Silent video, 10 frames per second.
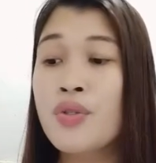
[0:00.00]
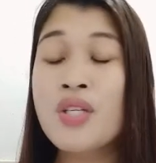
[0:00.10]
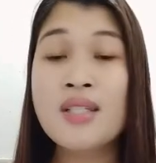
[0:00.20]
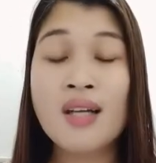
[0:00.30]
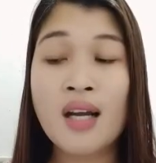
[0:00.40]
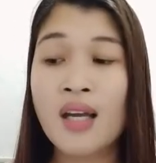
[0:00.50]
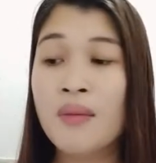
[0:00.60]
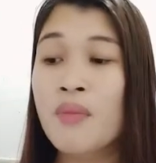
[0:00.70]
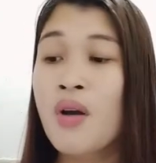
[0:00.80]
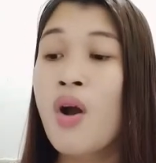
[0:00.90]
describe
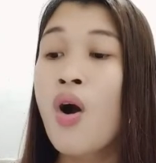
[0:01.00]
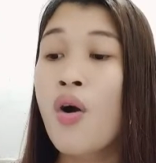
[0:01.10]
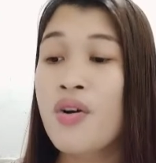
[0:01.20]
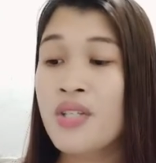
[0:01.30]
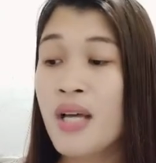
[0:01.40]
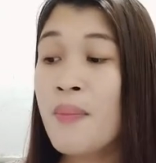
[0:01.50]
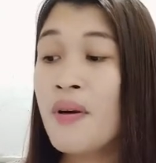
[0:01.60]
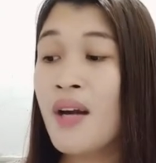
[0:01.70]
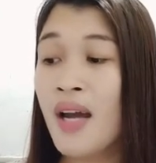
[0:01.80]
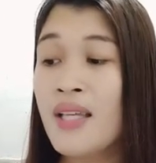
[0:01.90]
or
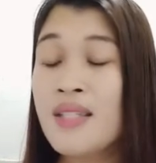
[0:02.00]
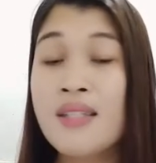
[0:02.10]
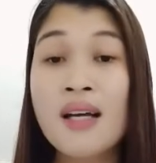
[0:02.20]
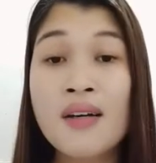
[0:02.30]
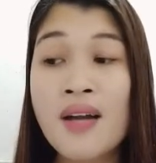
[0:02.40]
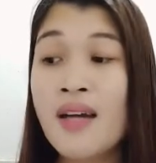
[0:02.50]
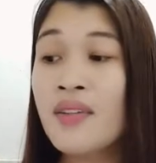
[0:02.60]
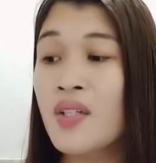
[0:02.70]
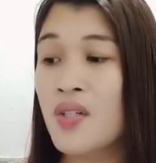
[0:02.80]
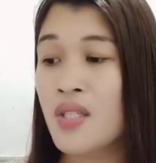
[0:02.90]
summarize the
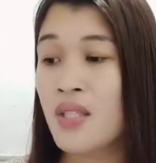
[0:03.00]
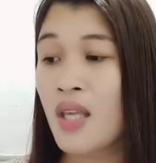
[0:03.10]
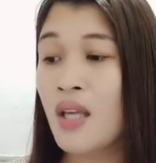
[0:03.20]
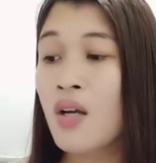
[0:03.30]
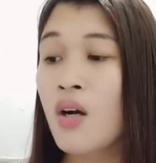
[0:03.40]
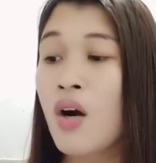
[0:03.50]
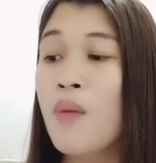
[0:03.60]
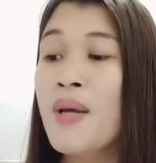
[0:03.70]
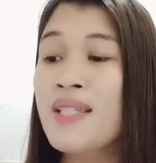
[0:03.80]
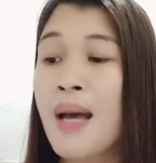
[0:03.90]
characteristic
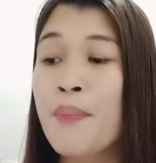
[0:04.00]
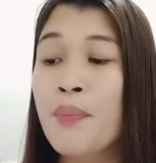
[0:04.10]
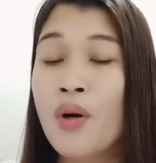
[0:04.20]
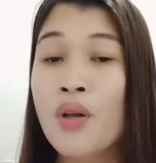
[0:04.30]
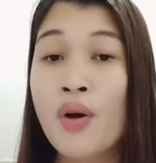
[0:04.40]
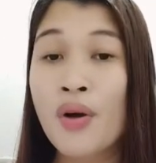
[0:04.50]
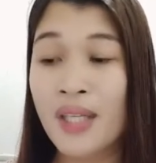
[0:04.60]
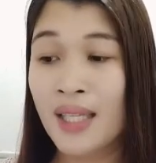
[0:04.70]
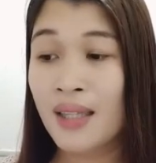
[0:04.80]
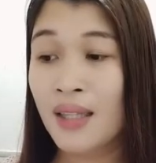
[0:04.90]
of a sample or
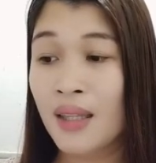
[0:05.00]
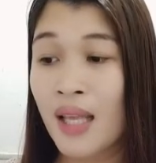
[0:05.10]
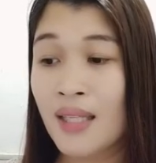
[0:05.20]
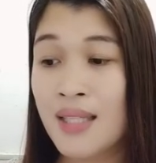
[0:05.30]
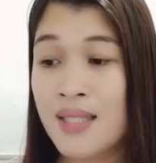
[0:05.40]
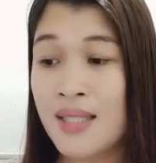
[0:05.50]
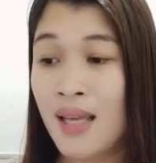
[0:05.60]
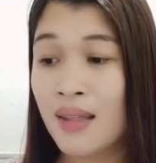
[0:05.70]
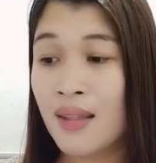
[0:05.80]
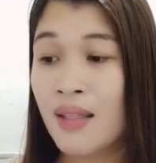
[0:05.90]
data
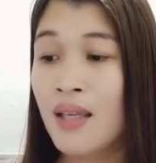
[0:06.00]
set,